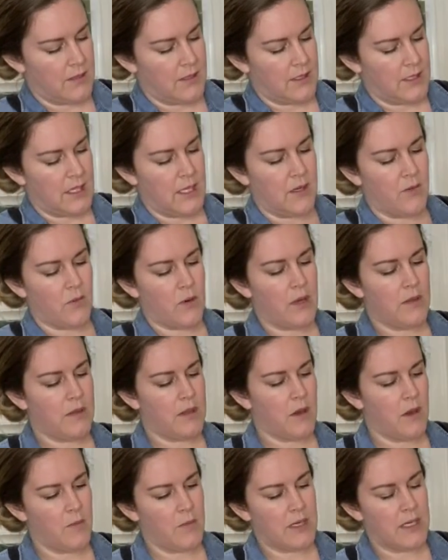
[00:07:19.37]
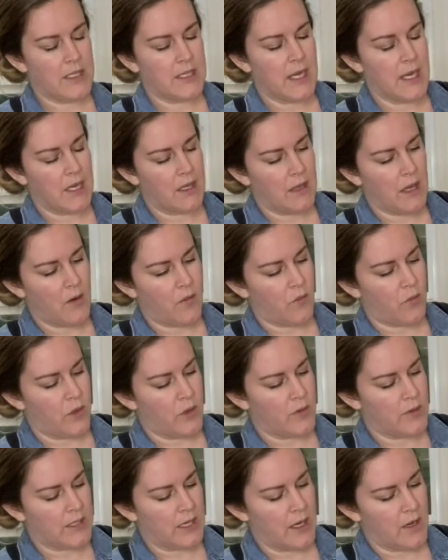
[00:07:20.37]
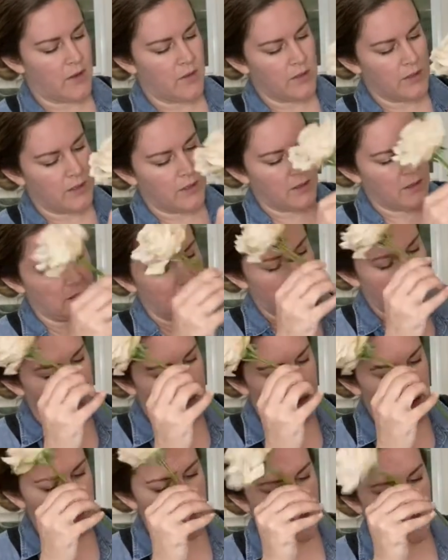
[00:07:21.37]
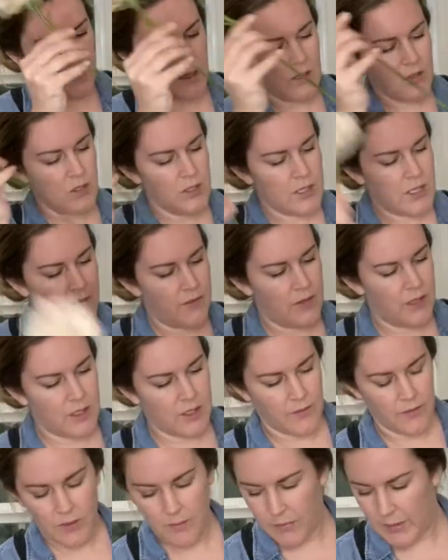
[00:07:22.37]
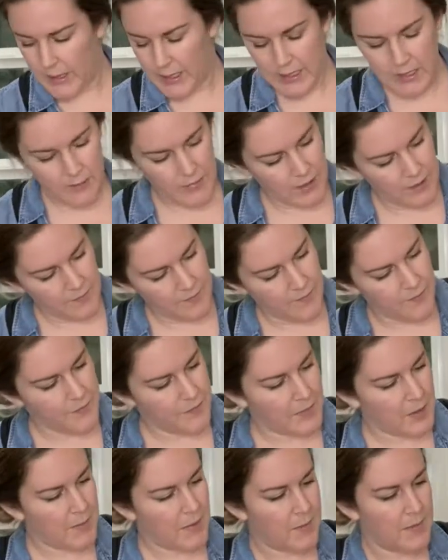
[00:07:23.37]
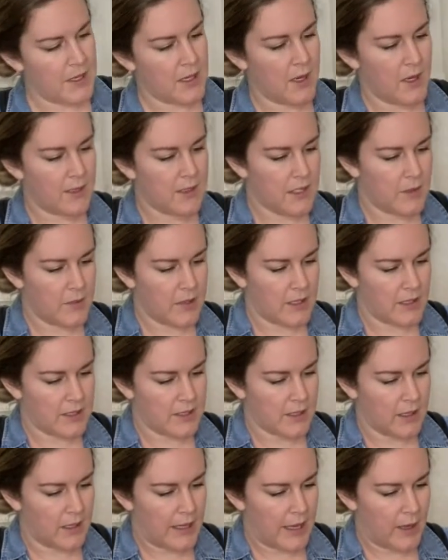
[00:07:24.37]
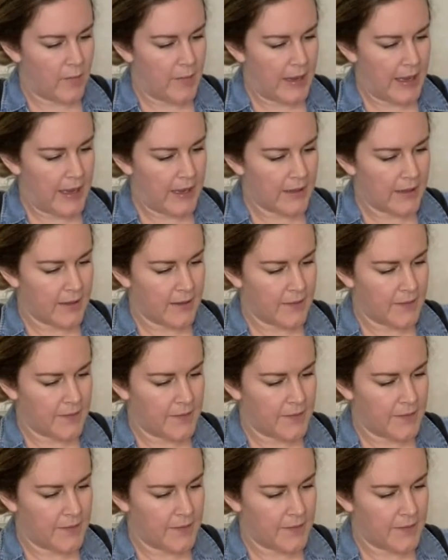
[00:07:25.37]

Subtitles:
See right there, I'm going to take that rose out and just give it a different placement. Maybe cut some of the Salal back.